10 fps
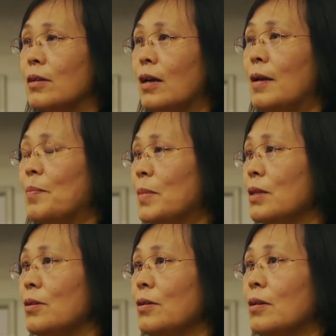um,
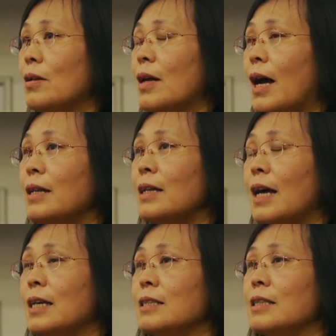to
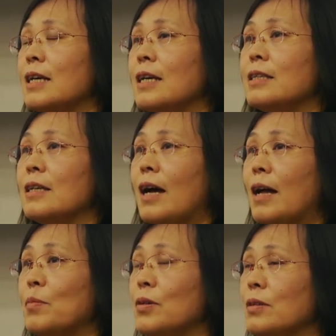analyze the data
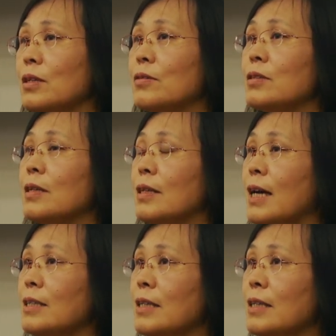and produce the nice